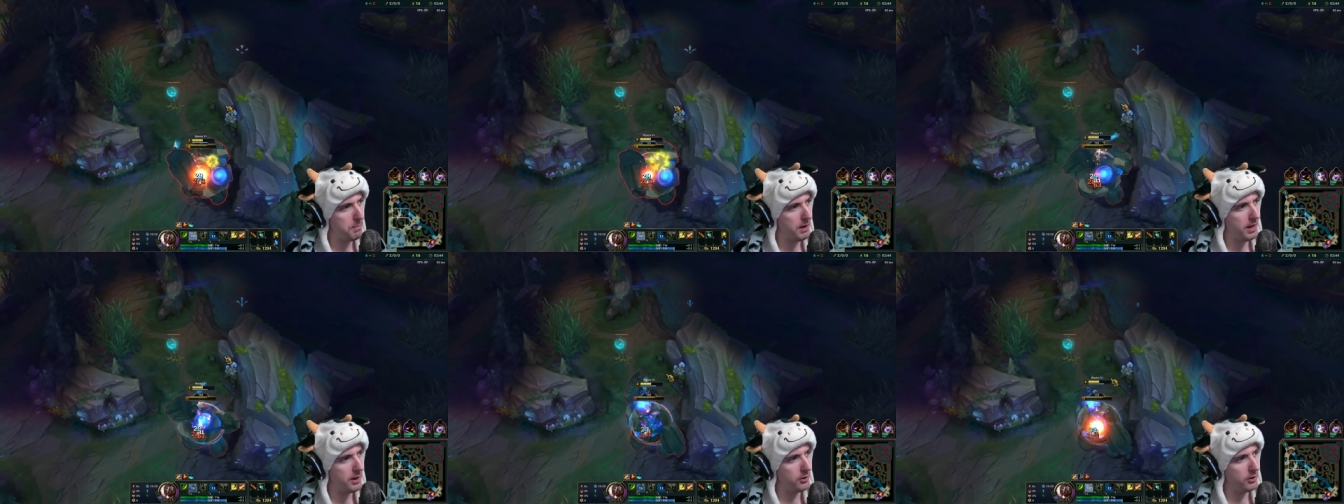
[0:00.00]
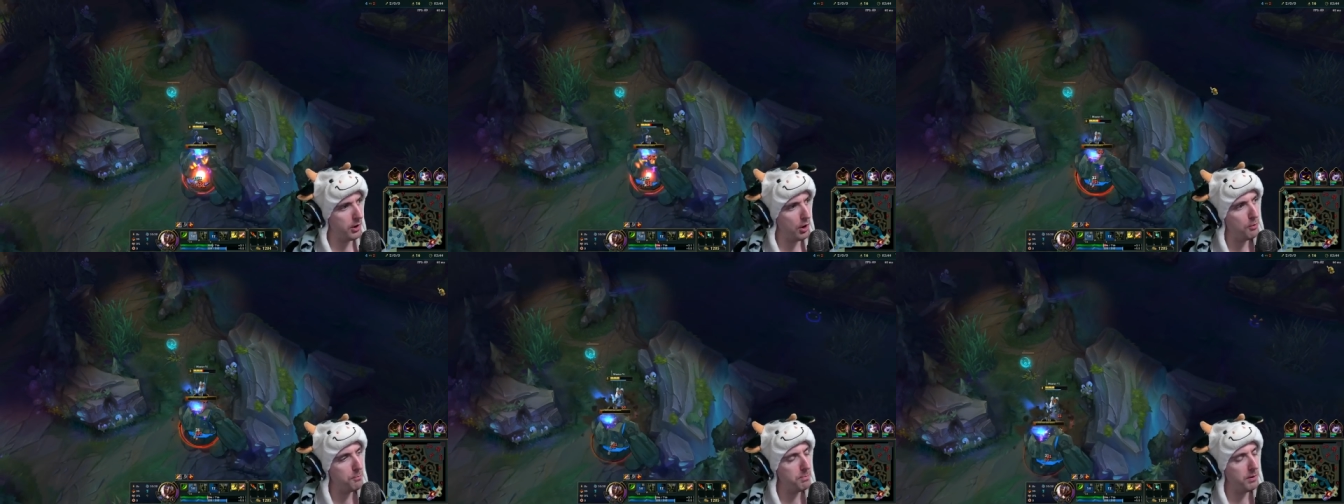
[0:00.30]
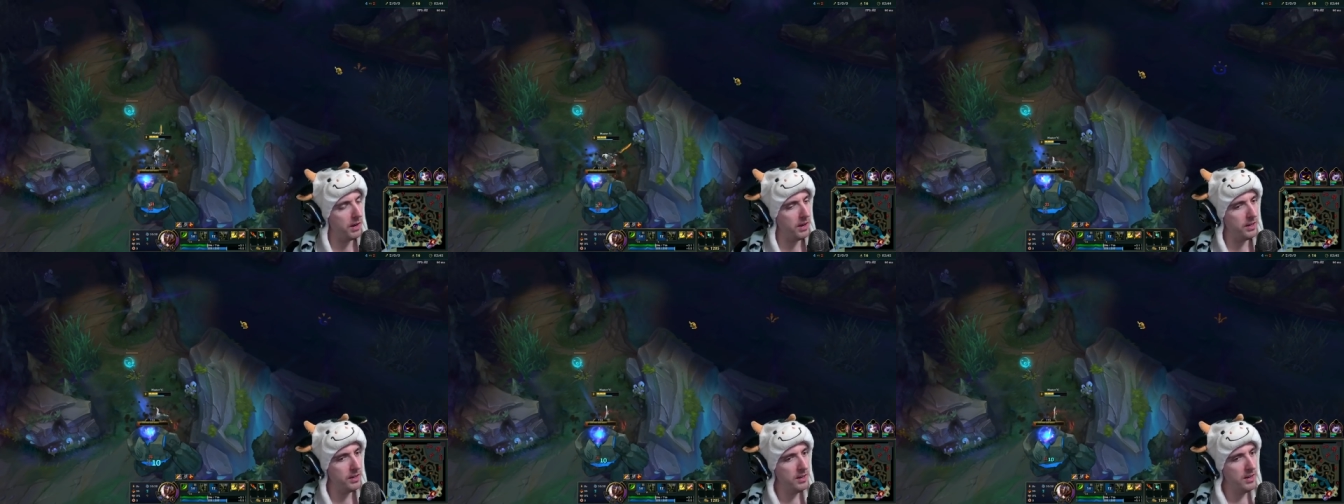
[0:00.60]
I don't know,
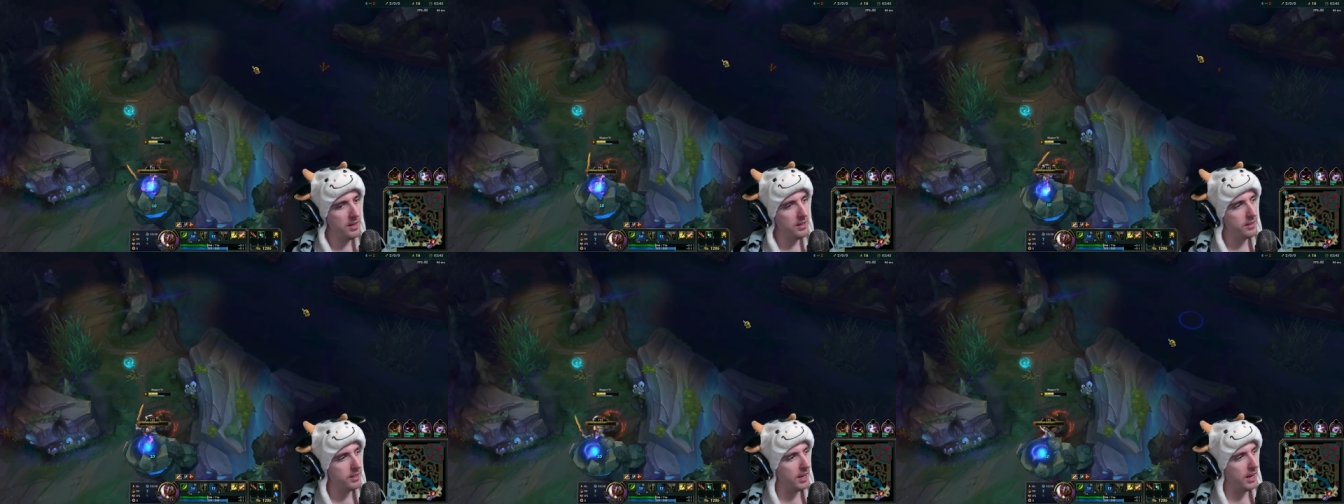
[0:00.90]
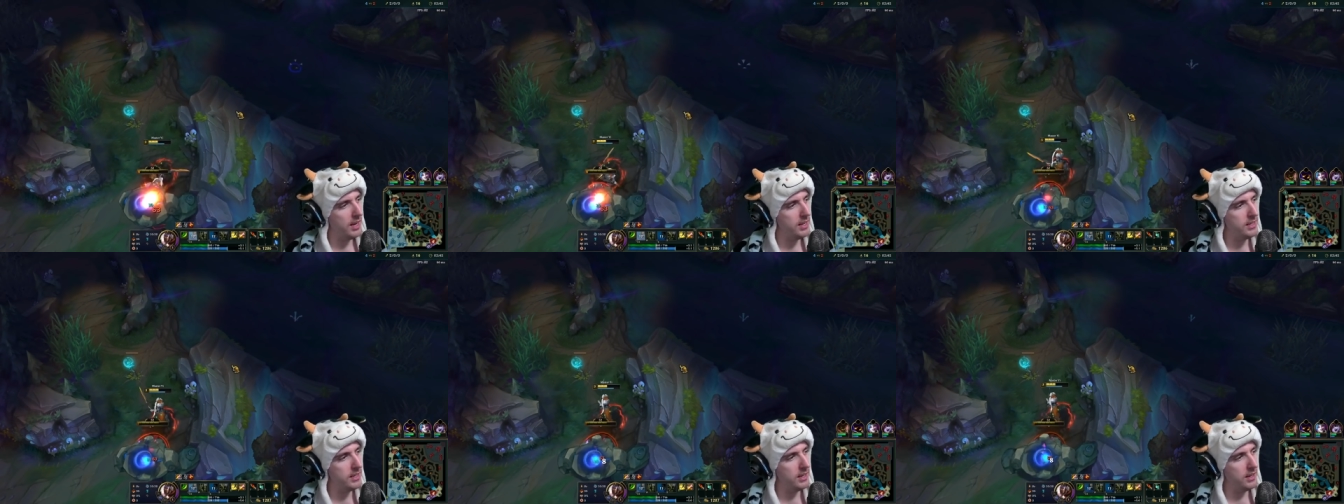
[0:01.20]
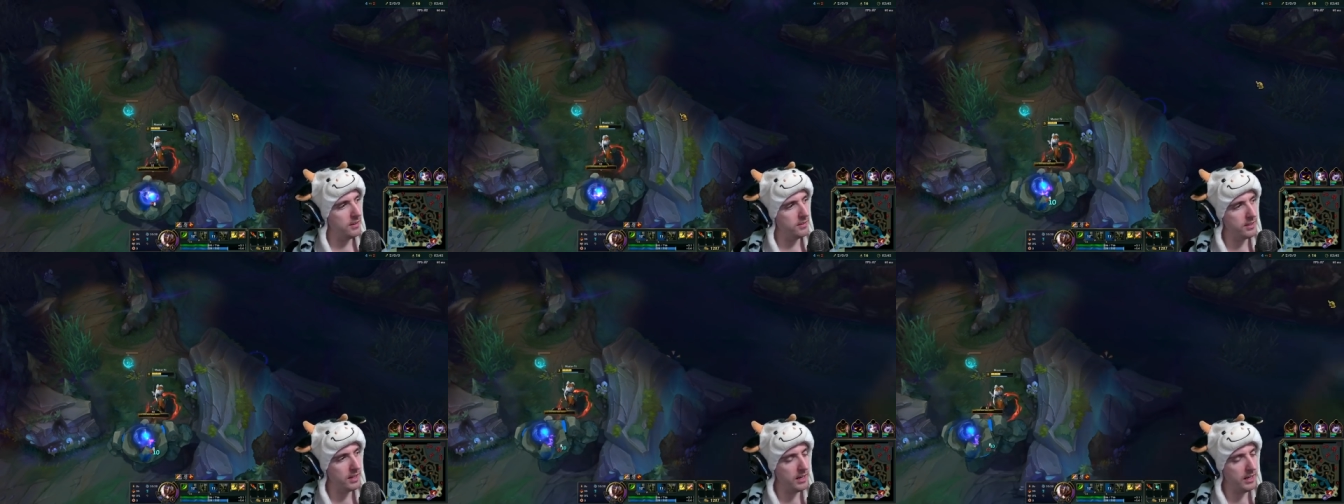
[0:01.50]
but the idea
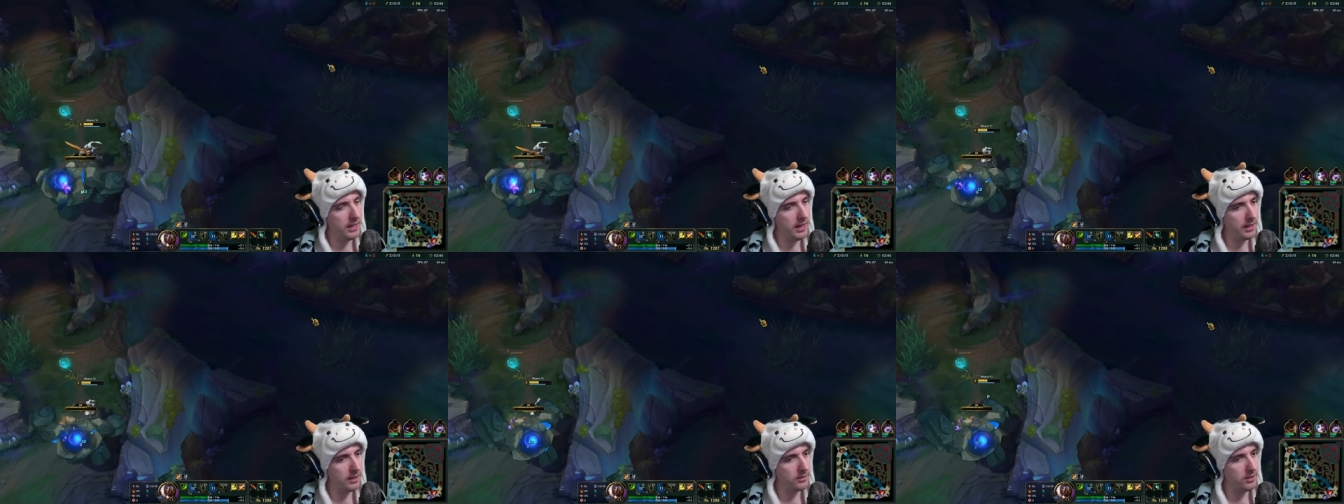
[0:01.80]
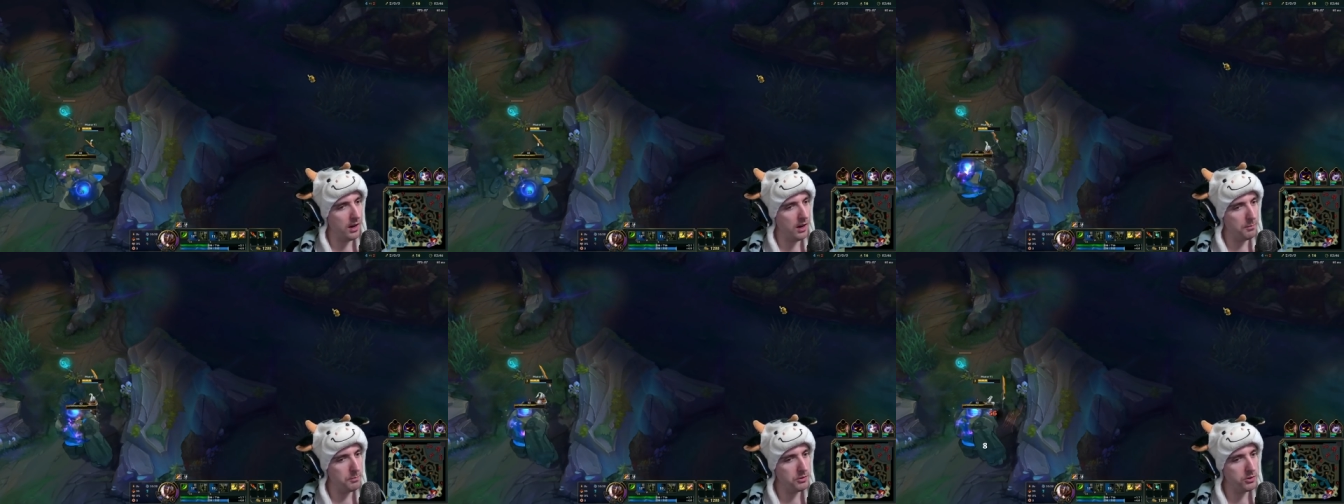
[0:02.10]
is that he ganked top,